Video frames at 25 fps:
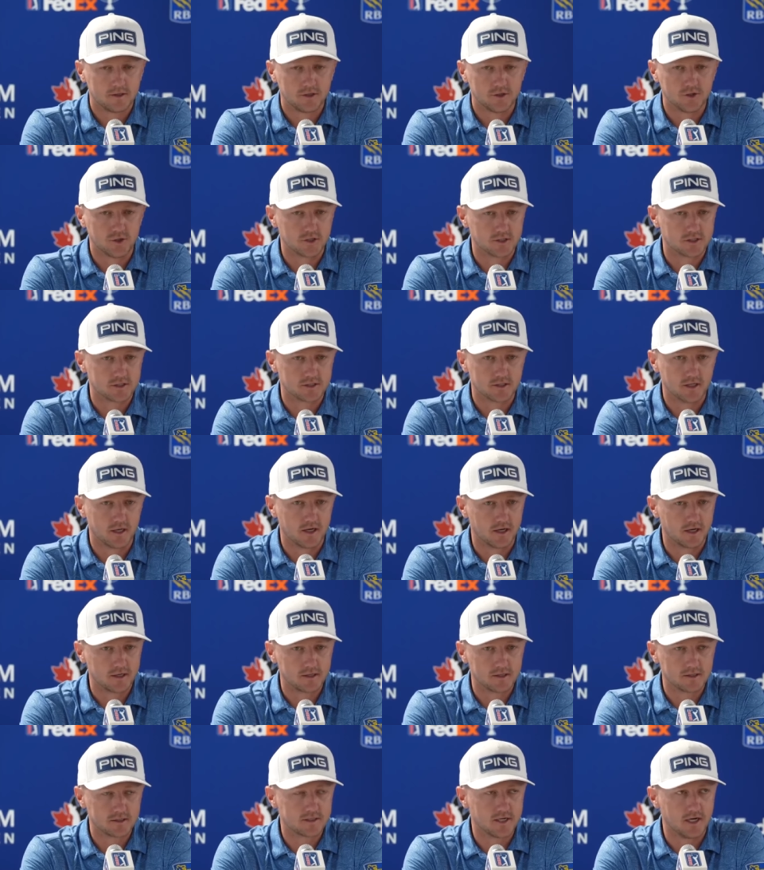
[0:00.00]
just,
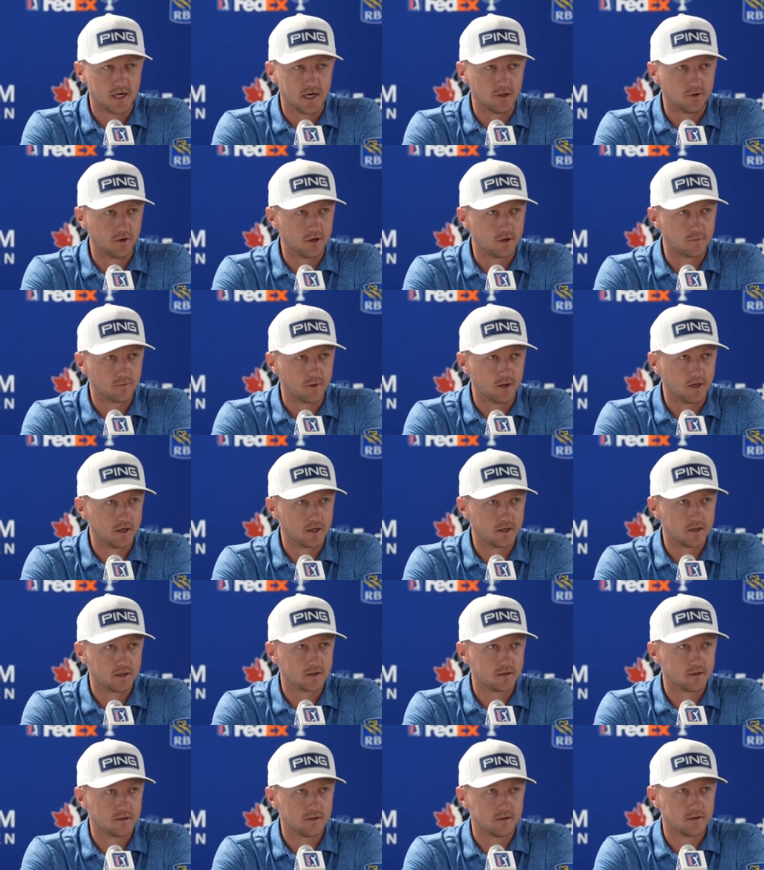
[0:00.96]
like, tailing Mike
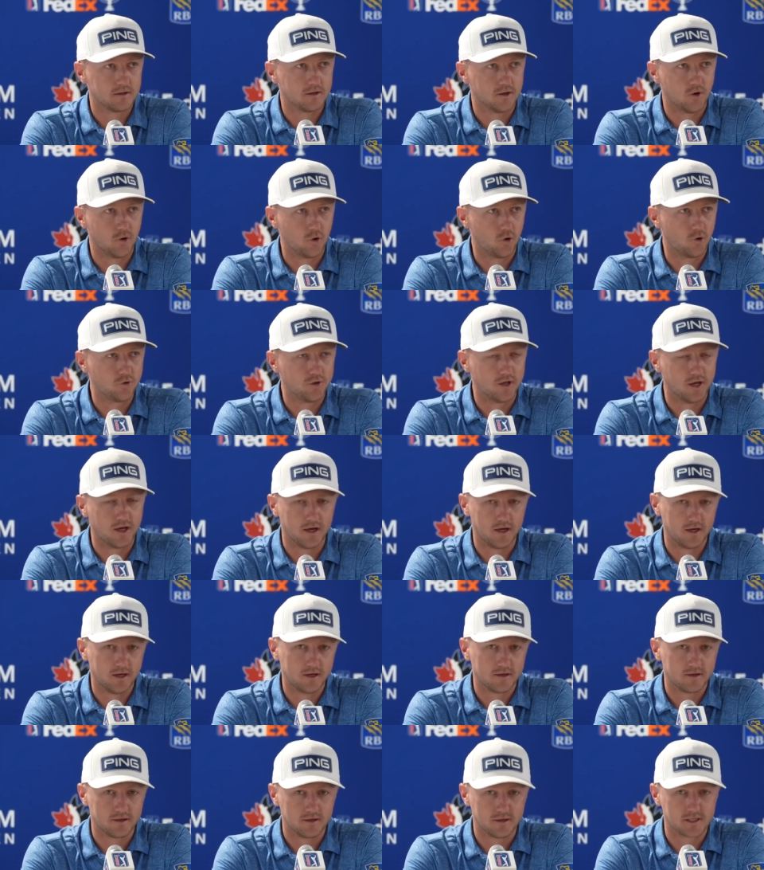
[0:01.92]
the whole day,